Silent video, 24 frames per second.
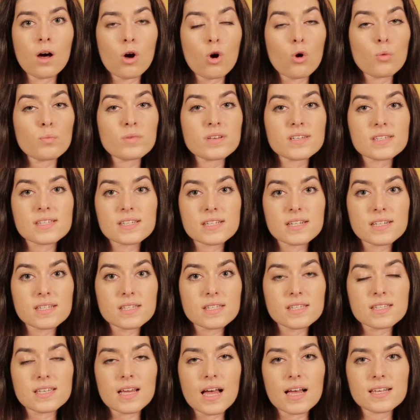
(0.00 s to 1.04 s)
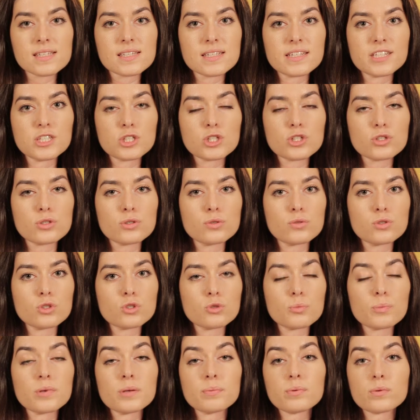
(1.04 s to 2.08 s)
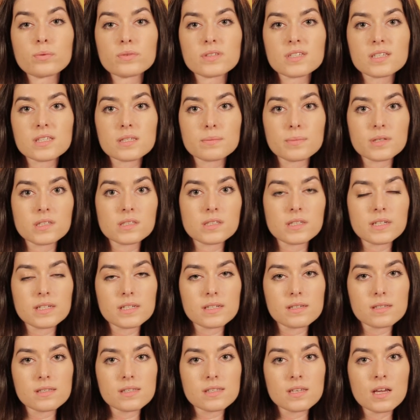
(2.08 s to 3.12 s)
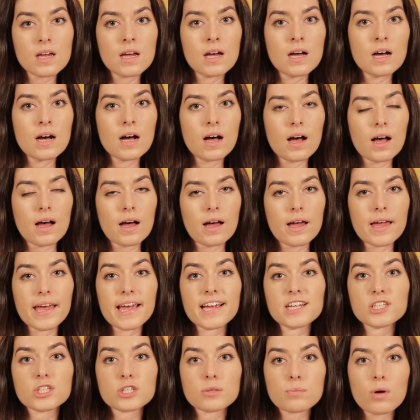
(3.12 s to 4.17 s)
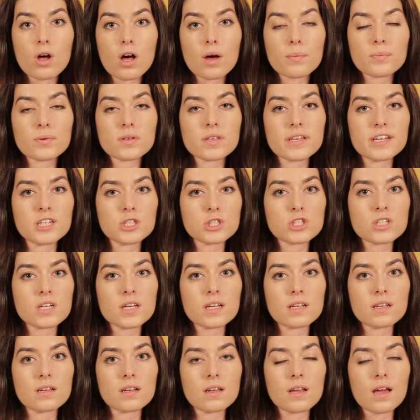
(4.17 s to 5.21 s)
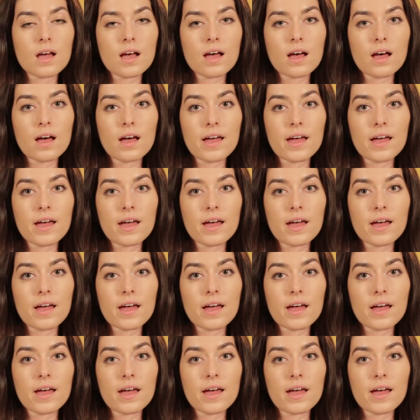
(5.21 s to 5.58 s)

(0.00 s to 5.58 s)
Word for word: homelessness as an issue to people with disabilities, uh, aging population, uh,